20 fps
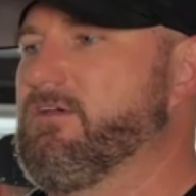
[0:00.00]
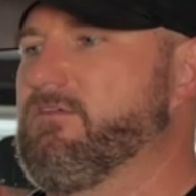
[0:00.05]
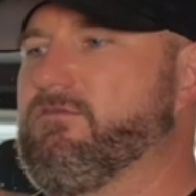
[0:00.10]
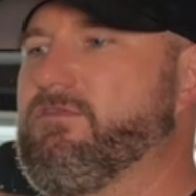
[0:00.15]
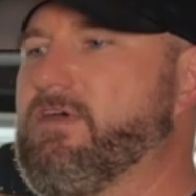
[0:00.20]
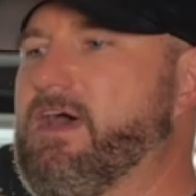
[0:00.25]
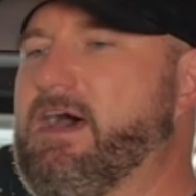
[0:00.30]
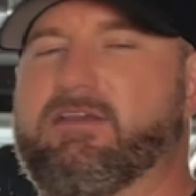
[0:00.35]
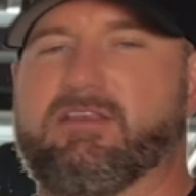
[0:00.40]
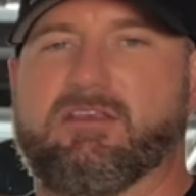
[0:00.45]

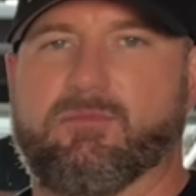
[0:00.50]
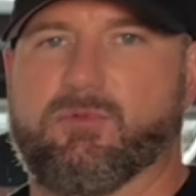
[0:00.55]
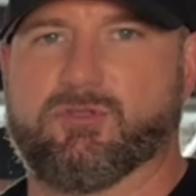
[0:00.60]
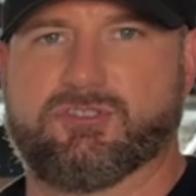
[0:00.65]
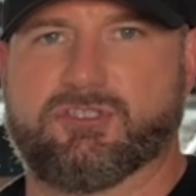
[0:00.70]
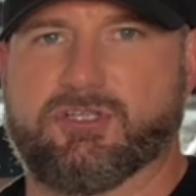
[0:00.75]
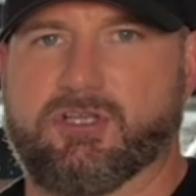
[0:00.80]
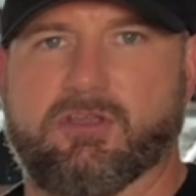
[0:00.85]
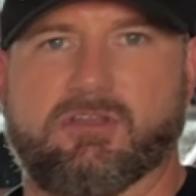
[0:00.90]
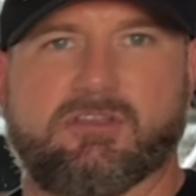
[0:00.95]
valuable
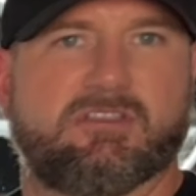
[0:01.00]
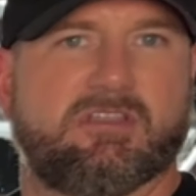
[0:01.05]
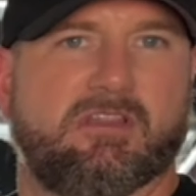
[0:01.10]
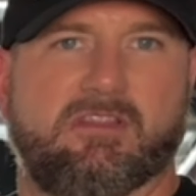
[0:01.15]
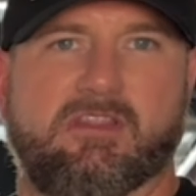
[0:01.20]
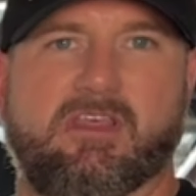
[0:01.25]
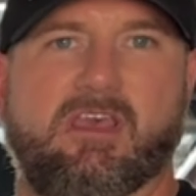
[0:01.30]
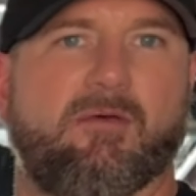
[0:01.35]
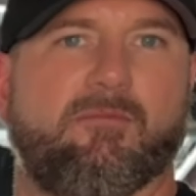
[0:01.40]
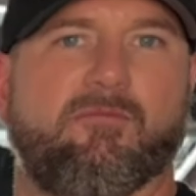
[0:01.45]
chunk to
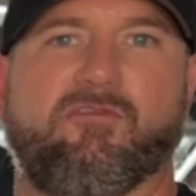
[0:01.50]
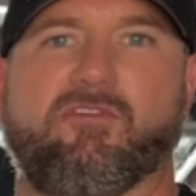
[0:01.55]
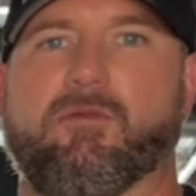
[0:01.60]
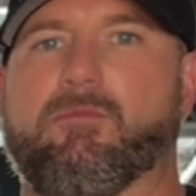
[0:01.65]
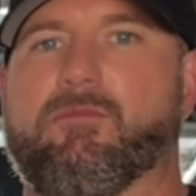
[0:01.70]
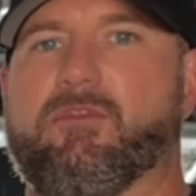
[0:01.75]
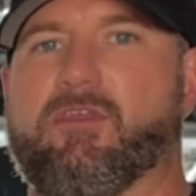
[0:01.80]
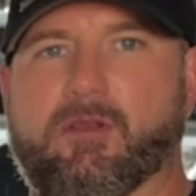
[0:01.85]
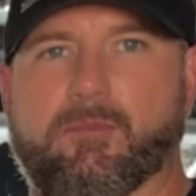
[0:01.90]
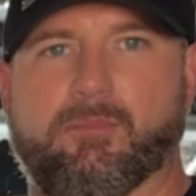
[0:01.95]
them
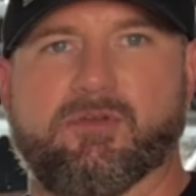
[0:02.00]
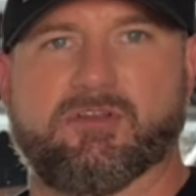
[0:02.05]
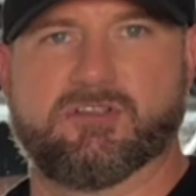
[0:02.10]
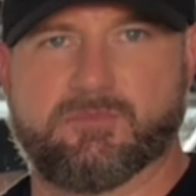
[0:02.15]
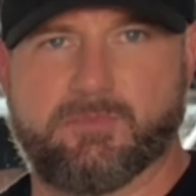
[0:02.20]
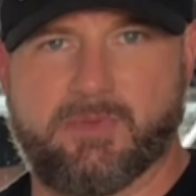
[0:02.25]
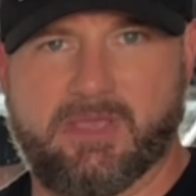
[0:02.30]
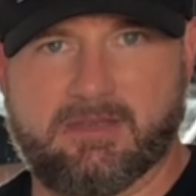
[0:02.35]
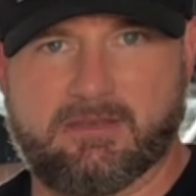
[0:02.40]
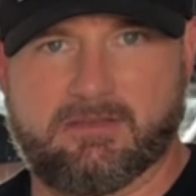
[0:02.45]
from their
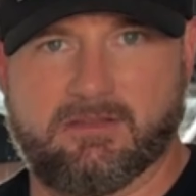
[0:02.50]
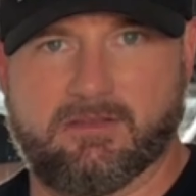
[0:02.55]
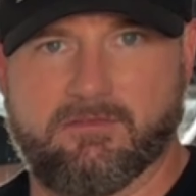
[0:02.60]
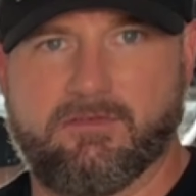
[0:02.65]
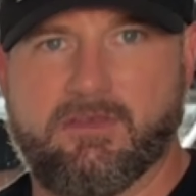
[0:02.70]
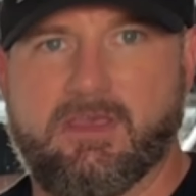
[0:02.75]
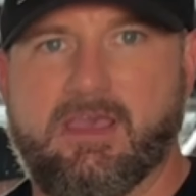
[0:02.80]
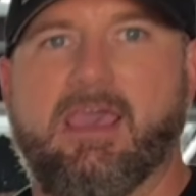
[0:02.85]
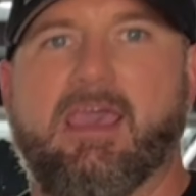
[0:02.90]
perspective,